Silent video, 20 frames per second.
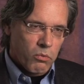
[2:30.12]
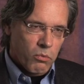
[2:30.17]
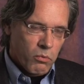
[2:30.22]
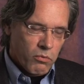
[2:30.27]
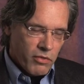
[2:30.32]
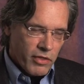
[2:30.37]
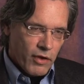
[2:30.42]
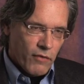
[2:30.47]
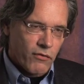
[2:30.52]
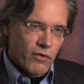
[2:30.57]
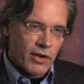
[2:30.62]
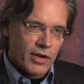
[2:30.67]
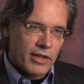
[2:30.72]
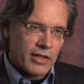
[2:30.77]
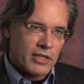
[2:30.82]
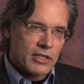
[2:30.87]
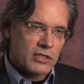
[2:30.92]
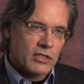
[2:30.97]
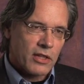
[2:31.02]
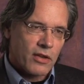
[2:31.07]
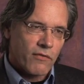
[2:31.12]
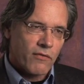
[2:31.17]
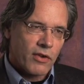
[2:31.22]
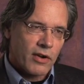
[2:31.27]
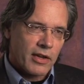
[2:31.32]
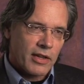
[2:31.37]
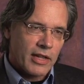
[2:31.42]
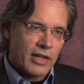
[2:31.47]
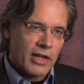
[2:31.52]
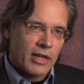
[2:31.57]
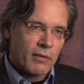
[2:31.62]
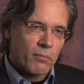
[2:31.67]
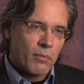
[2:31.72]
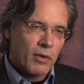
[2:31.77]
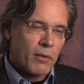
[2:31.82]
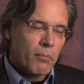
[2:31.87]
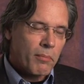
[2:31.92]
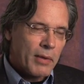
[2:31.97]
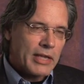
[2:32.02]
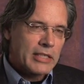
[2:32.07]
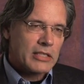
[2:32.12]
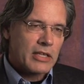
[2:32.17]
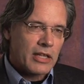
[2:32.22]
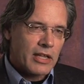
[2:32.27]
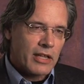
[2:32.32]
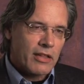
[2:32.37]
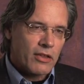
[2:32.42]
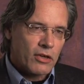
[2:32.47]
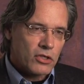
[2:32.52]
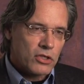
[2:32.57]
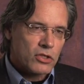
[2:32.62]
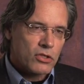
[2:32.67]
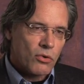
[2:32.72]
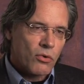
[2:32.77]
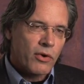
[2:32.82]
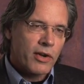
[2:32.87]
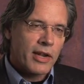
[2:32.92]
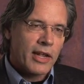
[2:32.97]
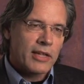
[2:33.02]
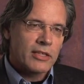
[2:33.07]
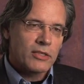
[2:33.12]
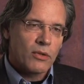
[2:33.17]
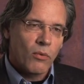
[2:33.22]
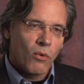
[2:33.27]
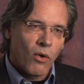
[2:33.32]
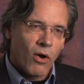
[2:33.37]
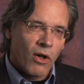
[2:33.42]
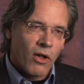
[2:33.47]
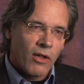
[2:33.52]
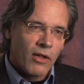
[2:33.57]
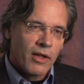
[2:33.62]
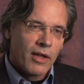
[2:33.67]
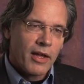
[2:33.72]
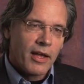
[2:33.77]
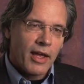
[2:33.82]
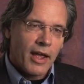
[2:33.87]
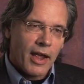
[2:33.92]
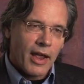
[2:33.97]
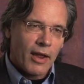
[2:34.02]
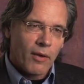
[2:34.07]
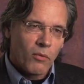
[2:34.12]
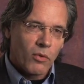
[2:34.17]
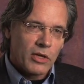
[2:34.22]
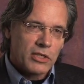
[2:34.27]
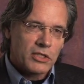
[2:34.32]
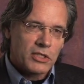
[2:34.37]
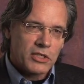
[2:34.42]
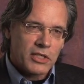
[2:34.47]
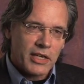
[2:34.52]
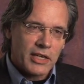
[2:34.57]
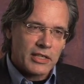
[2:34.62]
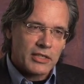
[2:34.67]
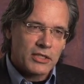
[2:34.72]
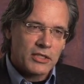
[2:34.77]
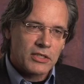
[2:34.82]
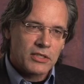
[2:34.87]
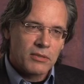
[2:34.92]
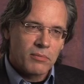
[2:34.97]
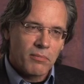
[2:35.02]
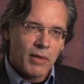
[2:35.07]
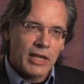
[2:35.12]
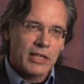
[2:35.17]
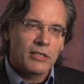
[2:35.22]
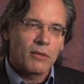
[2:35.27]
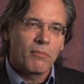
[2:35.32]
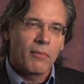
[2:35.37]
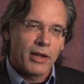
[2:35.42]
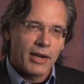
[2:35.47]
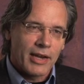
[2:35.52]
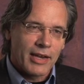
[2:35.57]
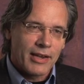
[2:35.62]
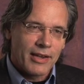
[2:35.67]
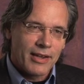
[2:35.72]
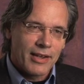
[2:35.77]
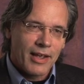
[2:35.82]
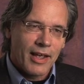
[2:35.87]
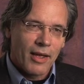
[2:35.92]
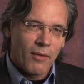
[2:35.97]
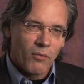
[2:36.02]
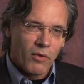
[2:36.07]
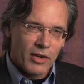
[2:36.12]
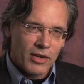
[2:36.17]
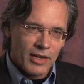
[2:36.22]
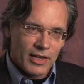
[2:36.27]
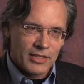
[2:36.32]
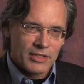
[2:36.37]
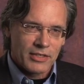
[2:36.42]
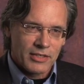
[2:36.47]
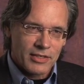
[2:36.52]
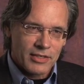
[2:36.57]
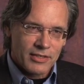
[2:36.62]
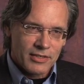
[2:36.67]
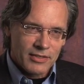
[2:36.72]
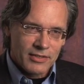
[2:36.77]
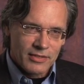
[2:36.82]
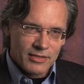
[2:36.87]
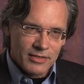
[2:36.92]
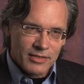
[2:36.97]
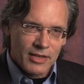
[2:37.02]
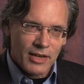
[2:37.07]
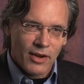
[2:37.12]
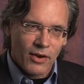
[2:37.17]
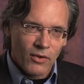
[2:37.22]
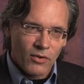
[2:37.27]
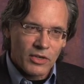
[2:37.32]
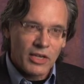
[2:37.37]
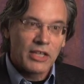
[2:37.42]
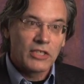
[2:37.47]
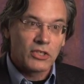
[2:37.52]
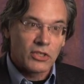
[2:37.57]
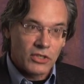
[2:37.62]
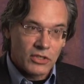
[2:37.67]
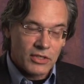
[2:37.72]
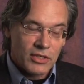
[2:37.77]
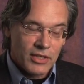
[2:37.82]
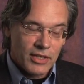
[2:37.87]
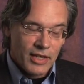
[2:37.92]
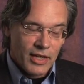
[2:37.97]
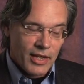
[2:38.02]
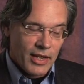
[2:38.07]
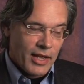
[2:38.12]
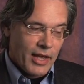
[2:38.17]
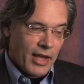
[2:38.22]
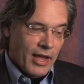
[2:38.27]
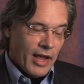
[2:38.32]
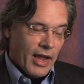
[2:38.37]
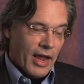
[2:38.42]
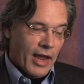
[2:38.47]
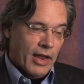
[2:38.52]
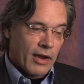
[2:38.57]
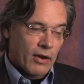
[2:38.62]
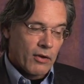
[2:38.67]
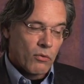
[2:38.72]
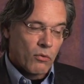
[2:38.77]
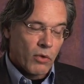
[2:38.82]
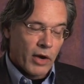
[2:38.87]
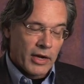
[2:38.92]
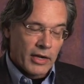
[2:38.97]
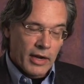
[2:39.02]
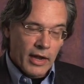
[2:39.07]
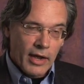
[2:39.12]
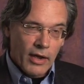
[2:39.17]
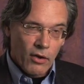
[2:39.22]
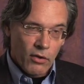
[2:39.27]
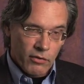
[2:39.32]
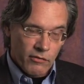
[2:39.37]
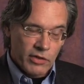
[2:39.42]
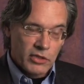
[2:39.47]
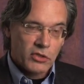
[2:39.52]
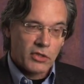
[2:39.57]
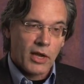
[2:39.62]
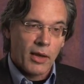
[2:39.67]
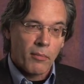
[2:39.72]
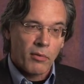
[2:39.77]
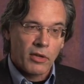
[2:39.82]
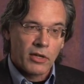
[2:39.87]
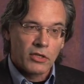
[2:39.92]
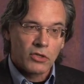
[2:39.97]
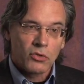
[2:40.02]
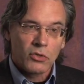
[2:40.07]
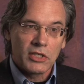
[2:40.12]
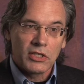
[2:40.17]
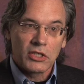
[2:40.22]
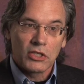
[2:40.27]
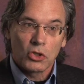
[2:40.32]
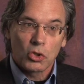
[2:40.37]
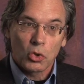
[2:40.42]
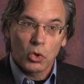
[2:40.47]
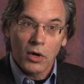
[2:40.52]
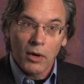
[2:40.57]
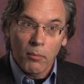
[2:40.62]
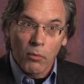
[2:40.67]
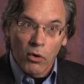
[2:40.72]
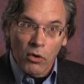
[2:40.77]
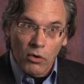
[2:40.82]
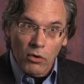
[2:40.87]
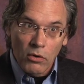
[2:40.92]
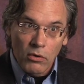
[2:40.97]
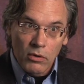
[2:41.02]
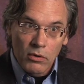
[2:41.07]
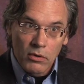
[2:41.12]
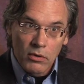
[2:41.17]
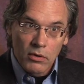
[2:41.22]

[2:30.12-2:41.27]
they're funding this and they're funding that, but basically they're just throwing it against the wall, and what sticks makes them money, and what doesn't, doesn't. And right now the venture capital industry is in trouble